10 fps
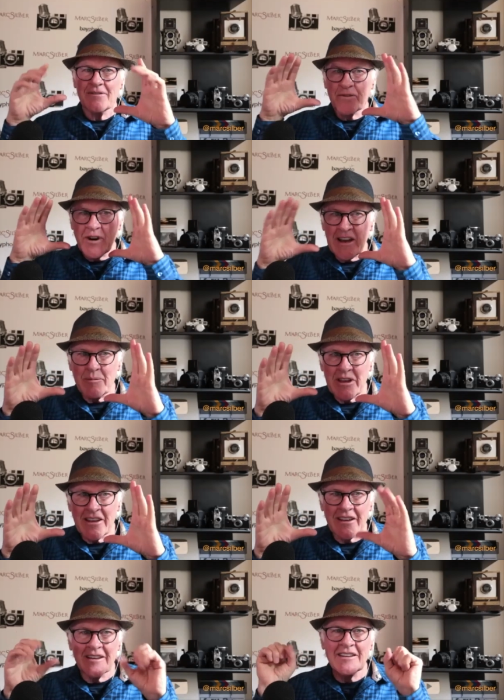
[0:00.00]

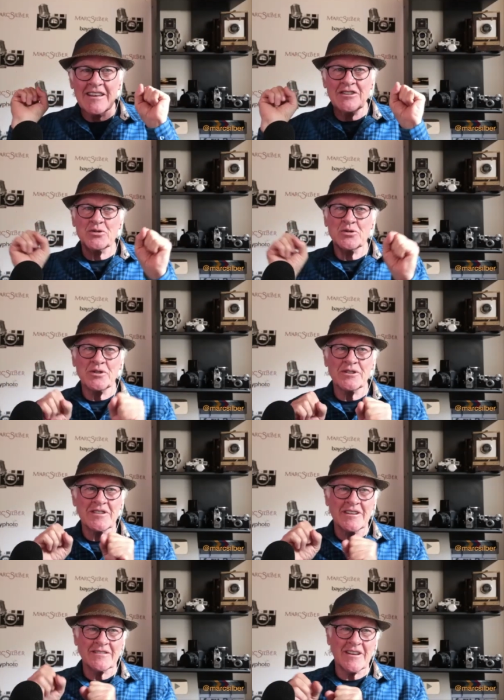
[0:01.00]
framing, key
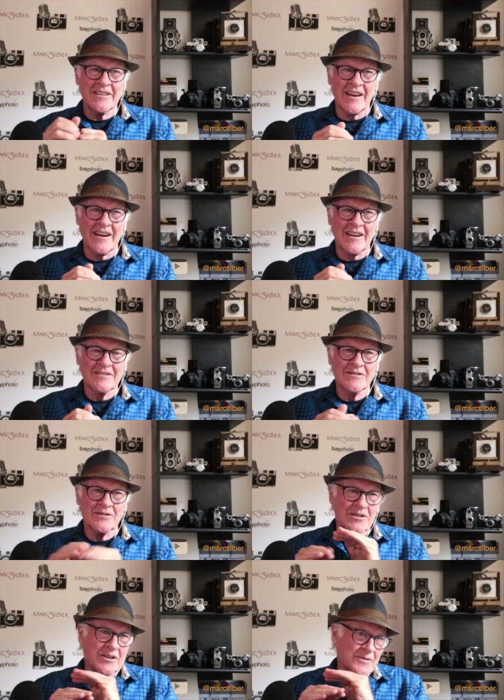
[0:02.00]
tools, things like that.
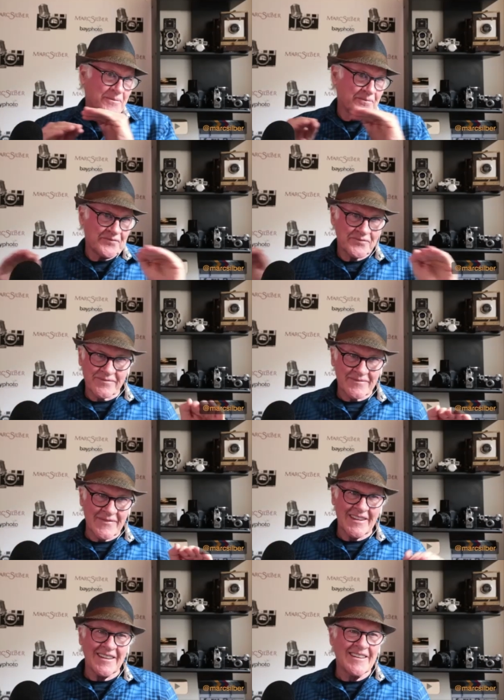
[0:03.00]
So
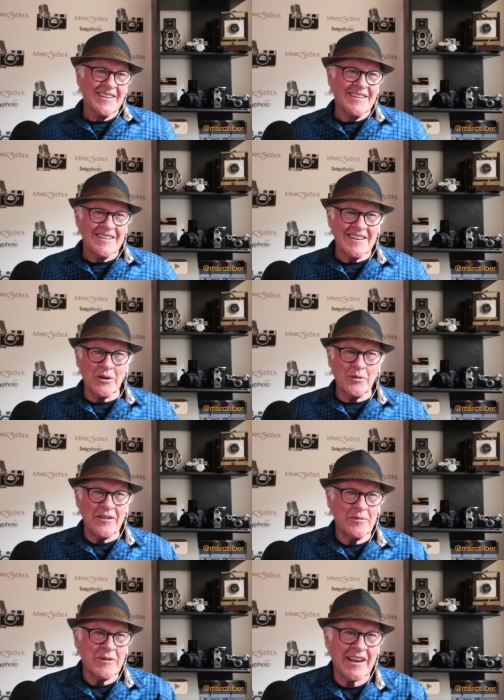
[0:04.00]
get
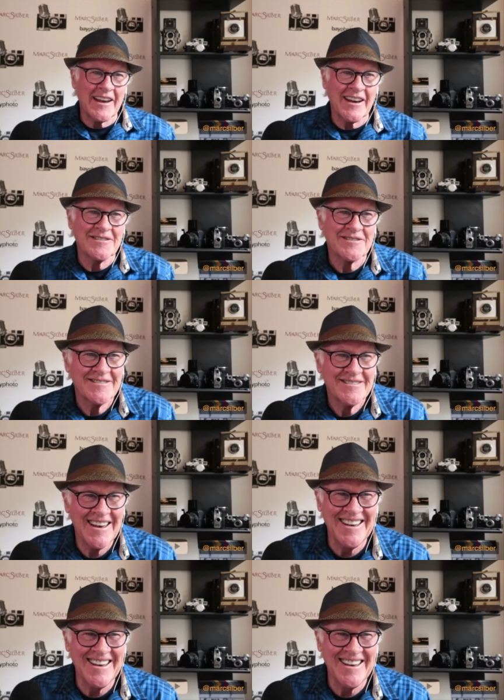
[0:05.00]
away from the gas.